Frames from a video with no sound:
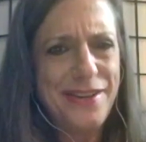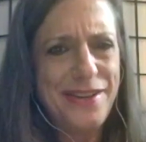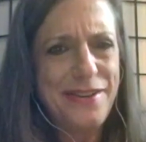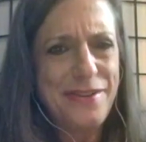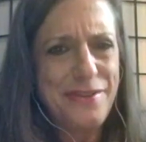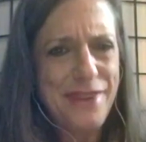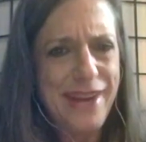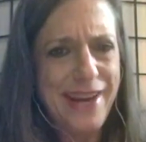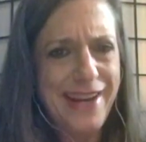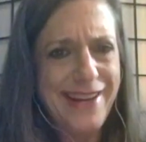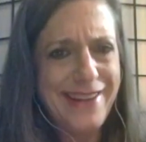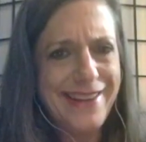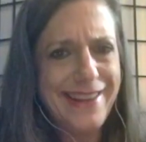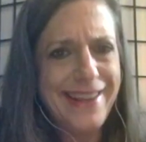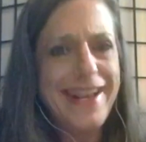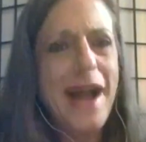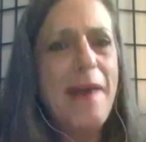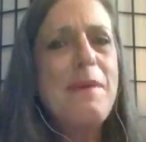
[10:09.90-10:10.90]
right?
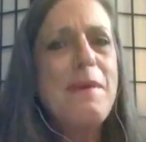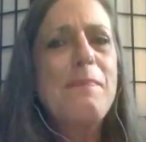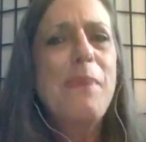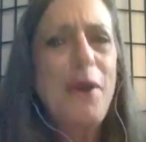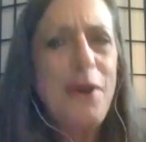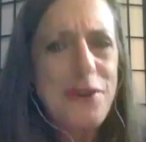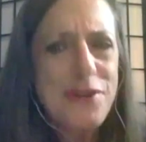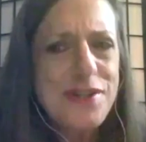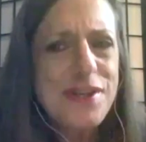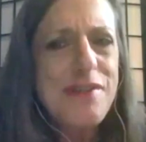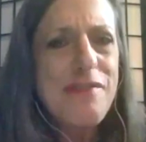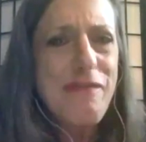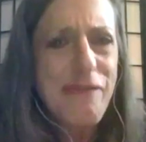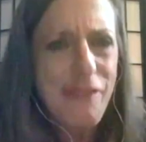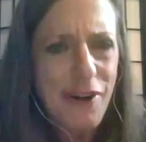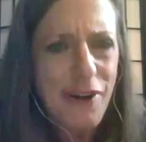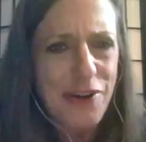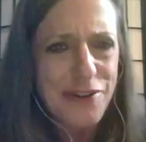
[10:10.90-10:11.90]
Like, I'm a person
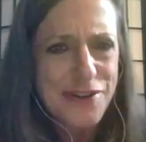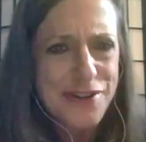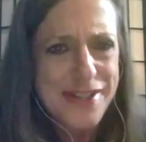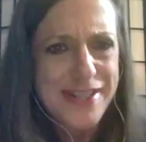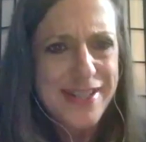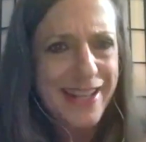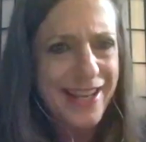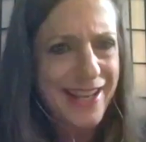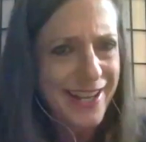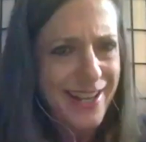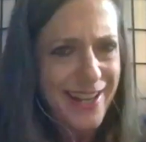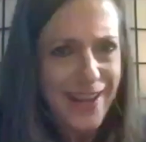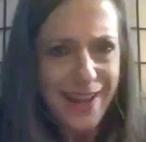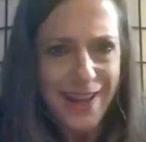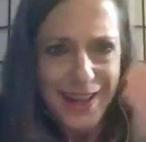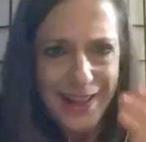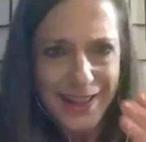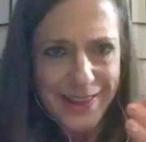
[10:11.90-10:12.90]
first. Like,
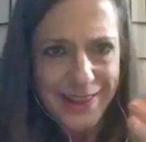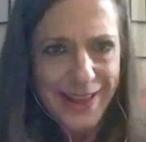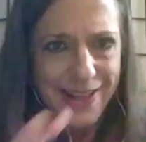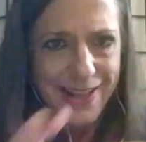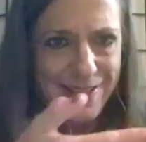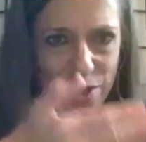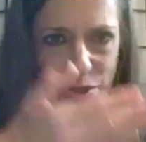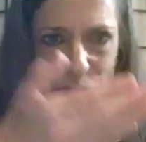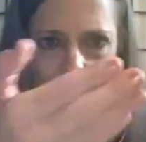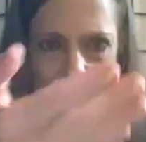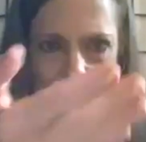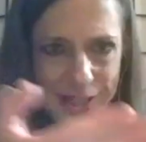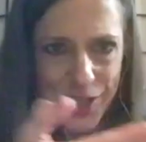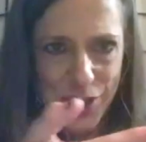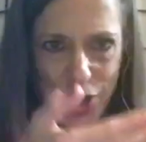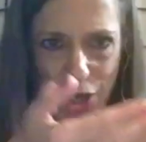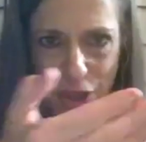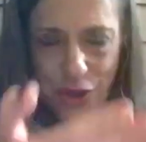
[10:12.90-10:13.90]
let's address
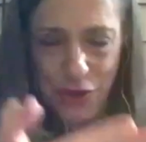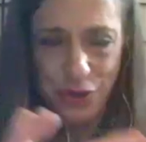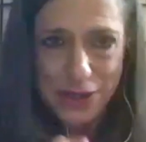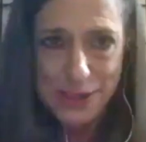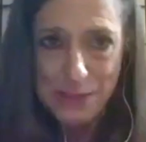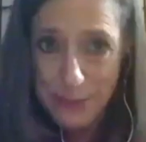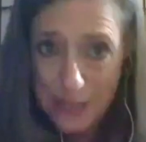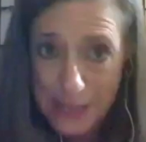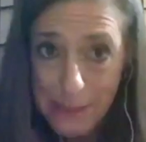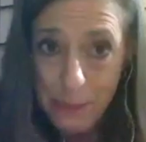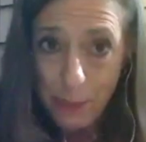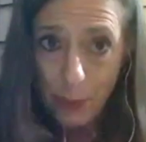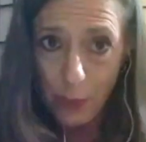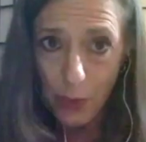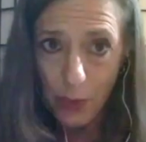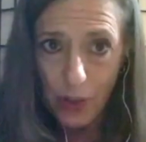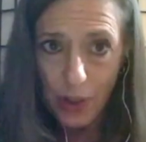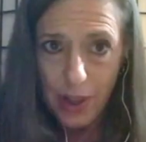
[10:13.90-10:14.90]
each other as
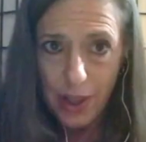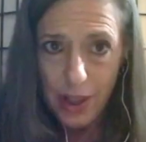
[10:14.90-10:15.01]
people.